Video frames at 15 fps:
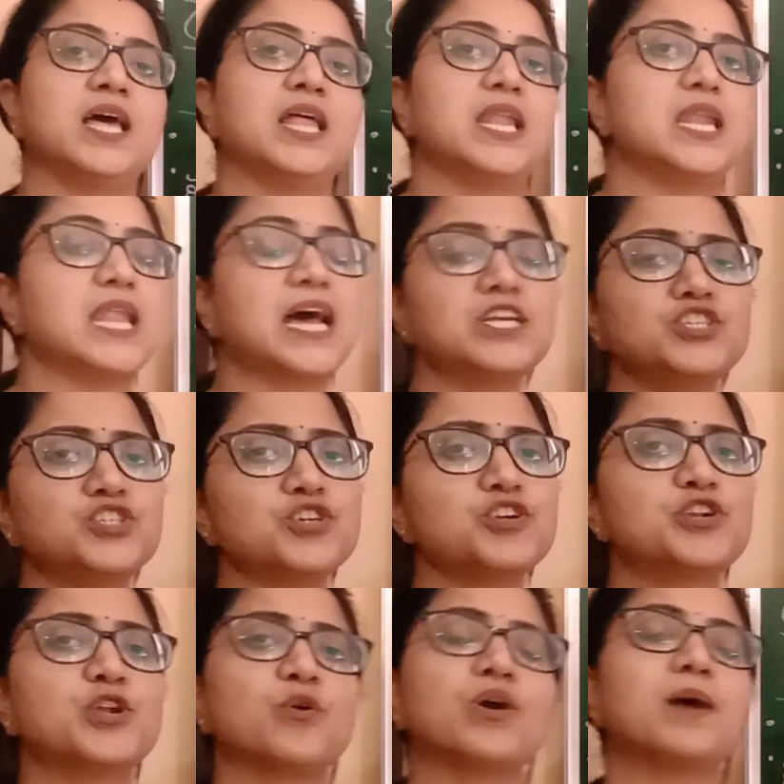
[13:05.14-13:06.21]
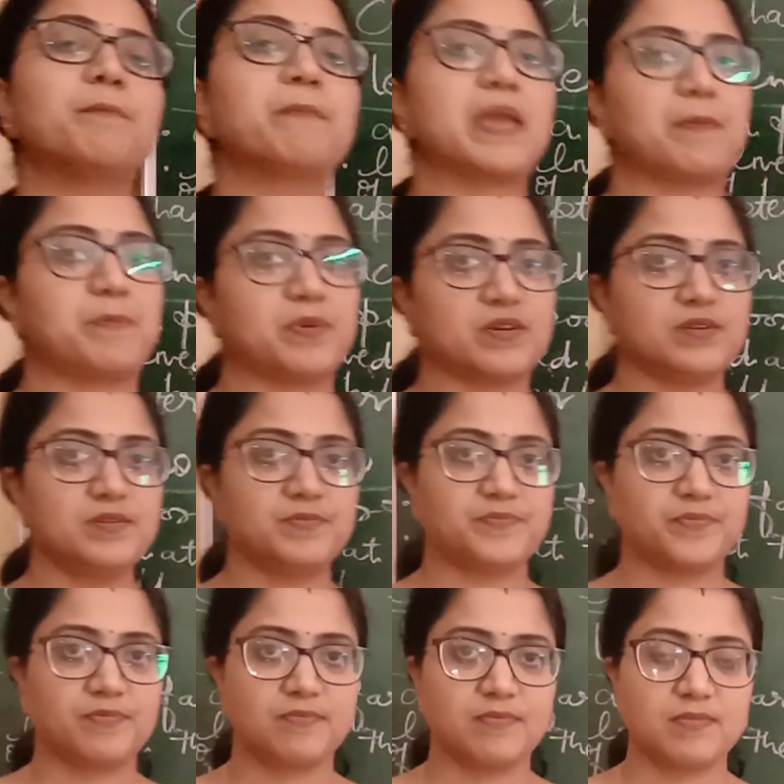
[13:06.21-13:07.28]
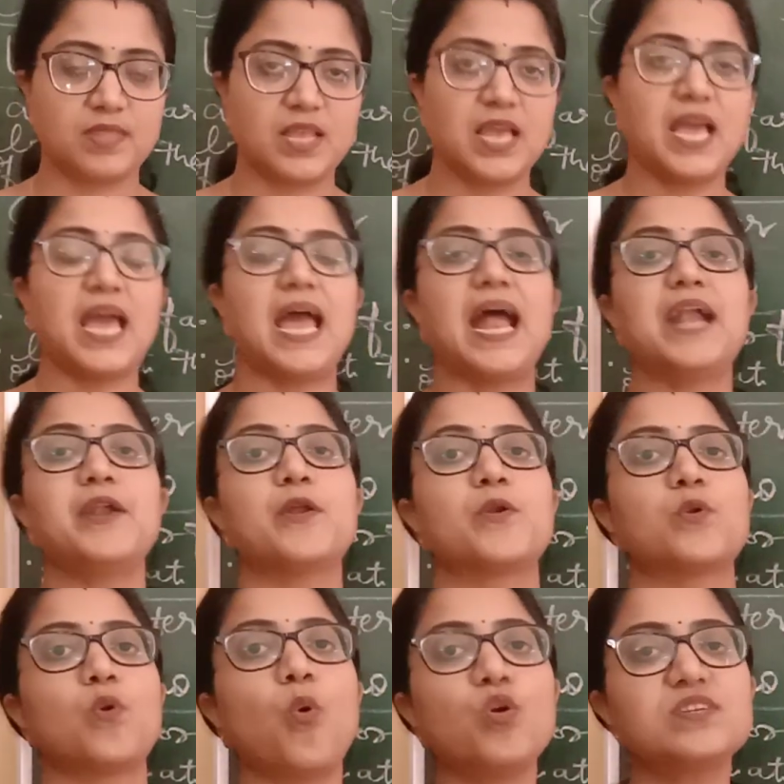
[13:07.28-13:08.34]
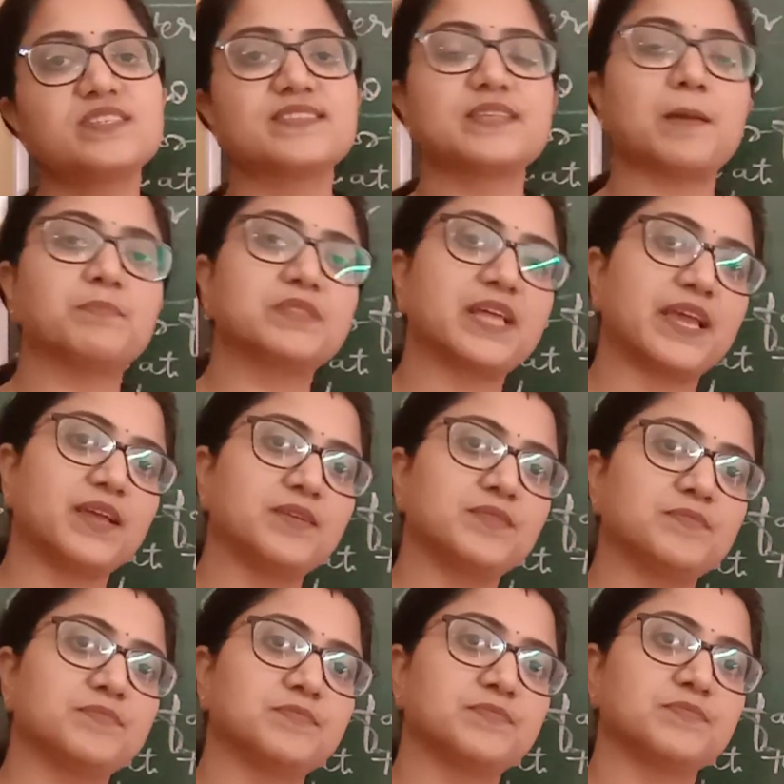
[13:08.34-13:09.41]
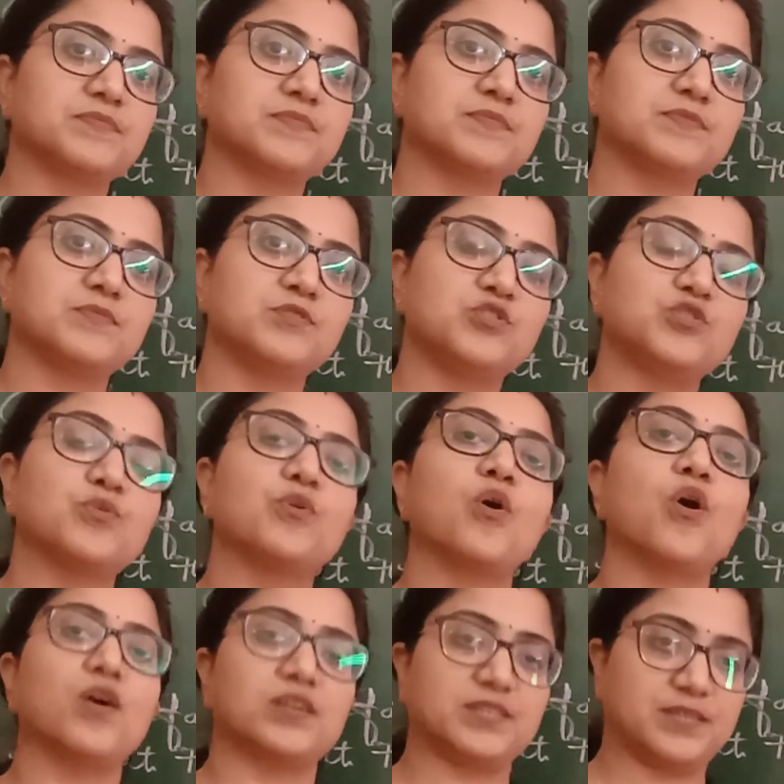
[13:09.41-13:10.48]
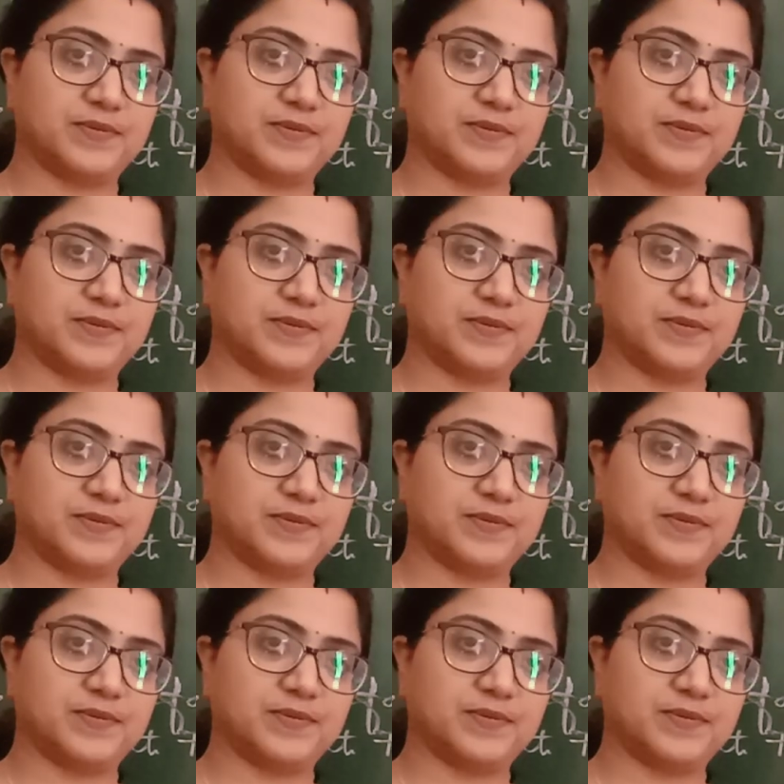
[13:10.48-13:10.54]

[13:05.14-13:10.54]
Lancher took a paper and wrote something to God.